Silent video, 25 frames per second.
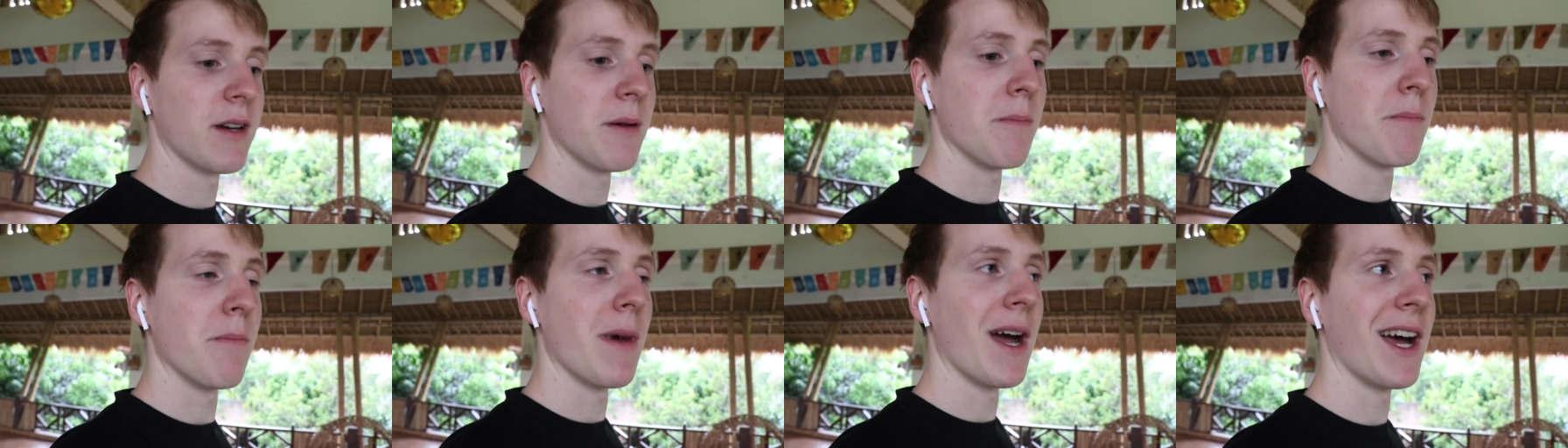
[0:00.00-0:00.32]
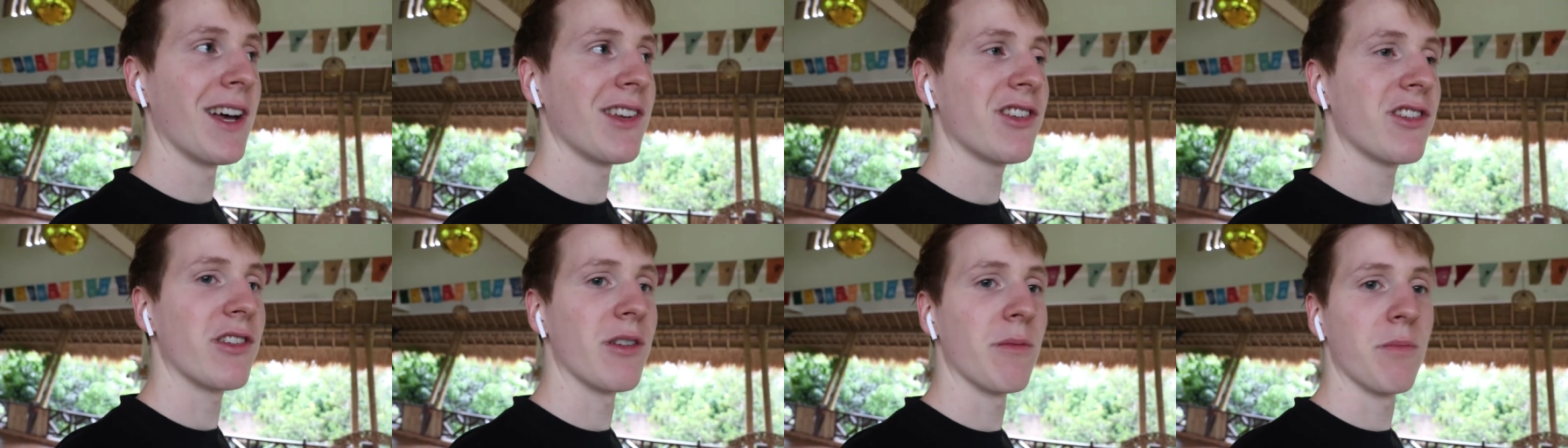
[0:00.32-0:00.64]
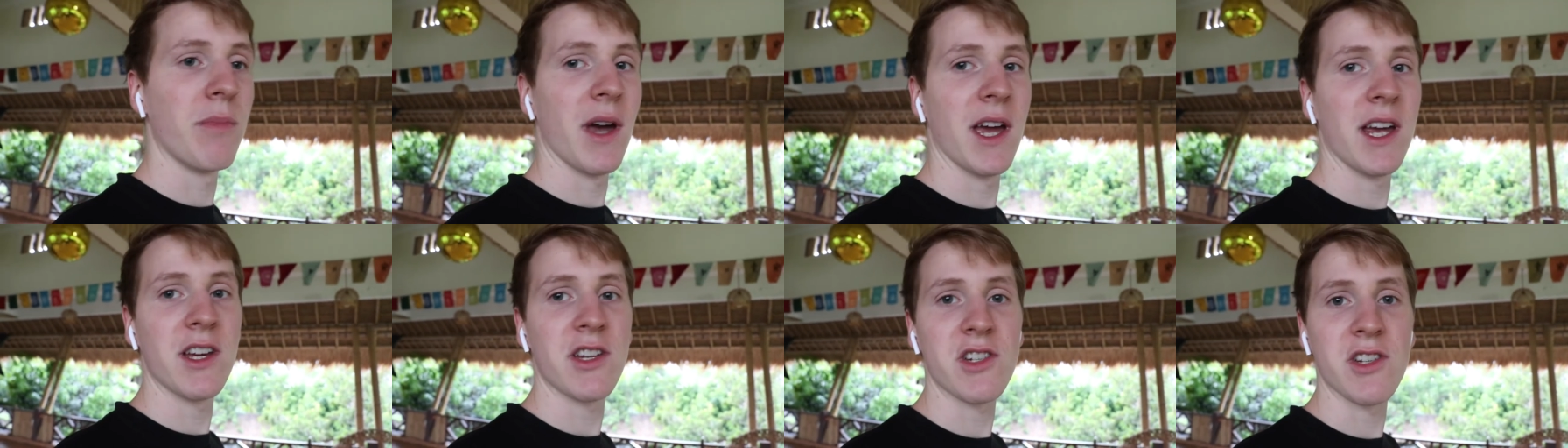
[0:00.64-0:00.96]

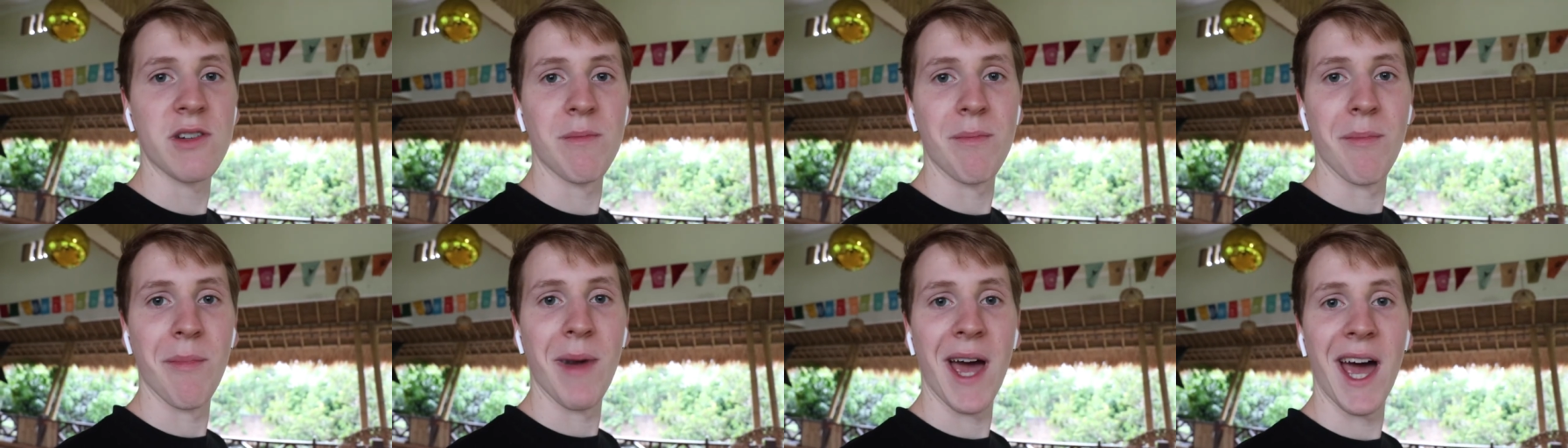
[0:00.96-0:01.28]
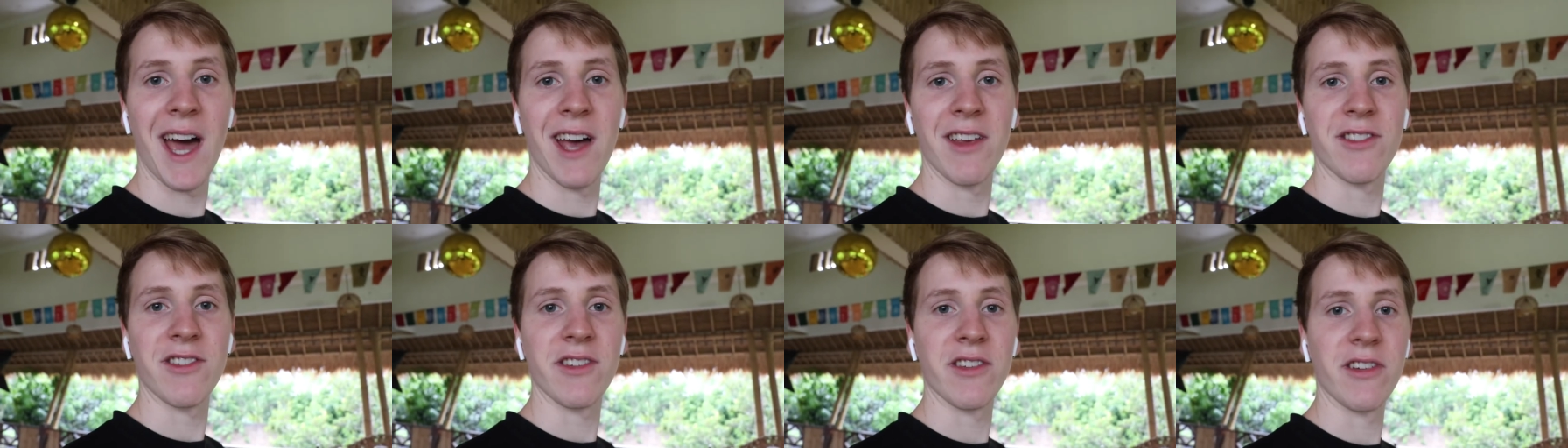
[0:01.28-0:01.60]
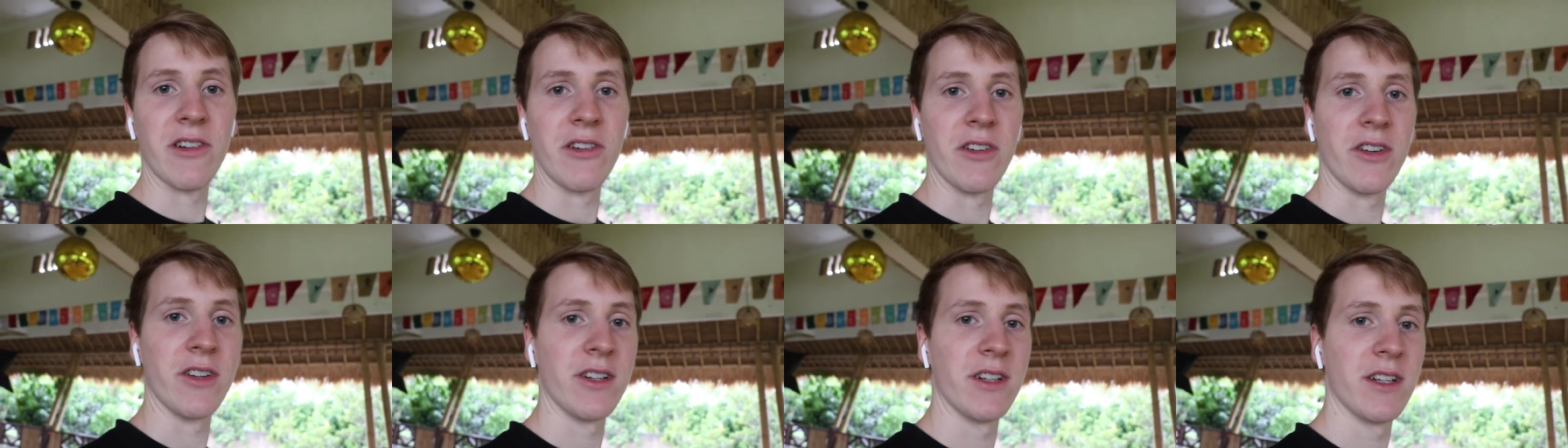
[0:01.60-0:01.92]
masturbation
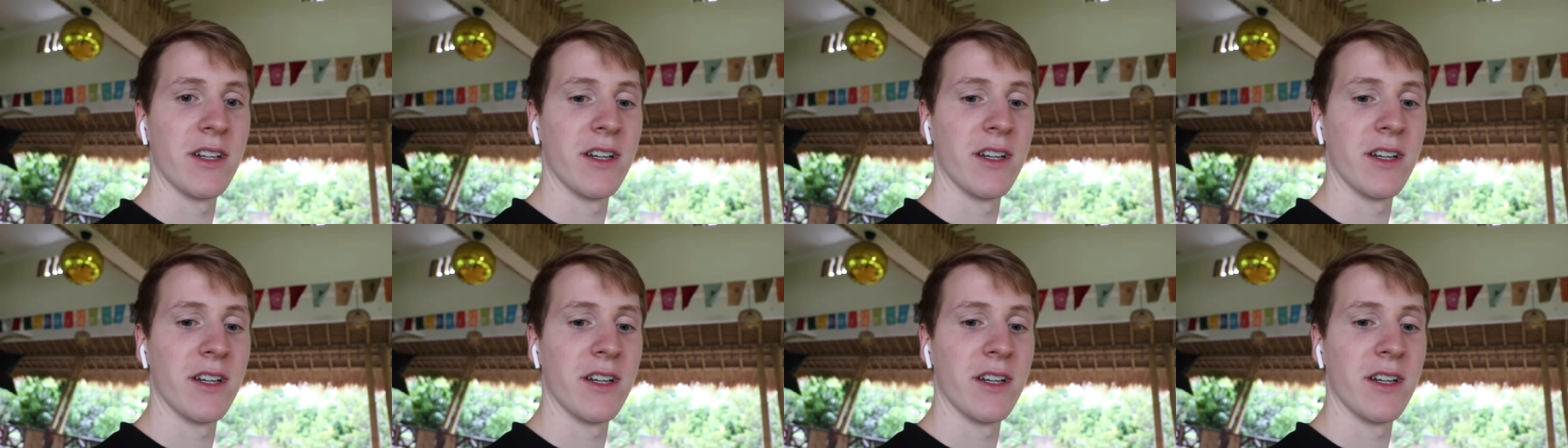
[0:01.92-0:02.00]
master.